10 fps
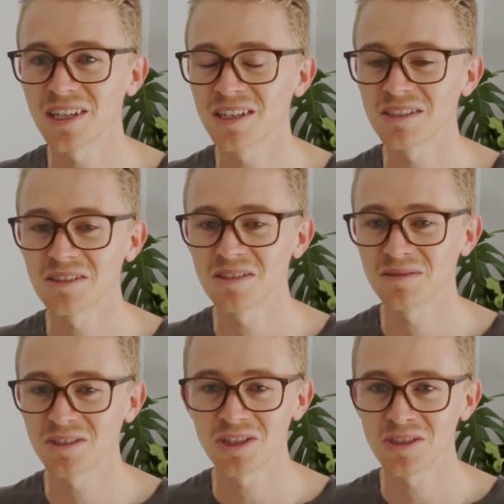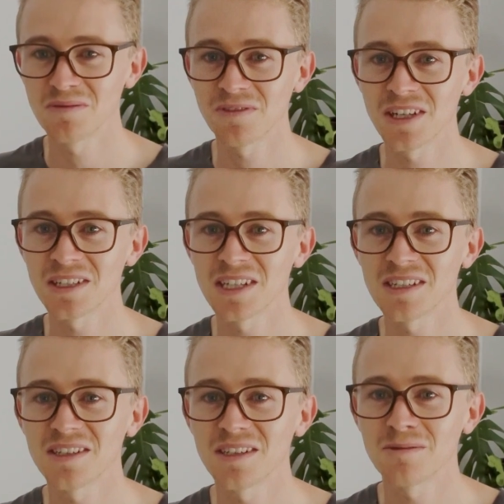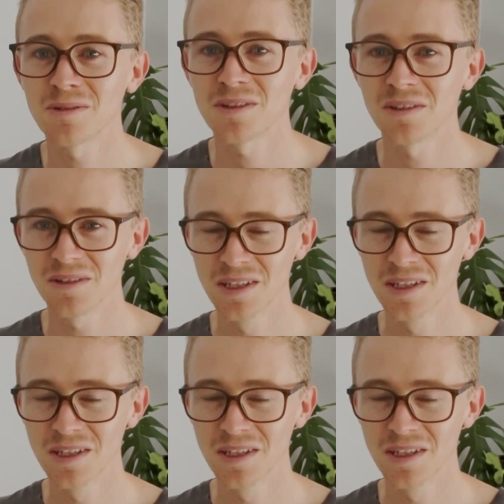and it's just fantastic with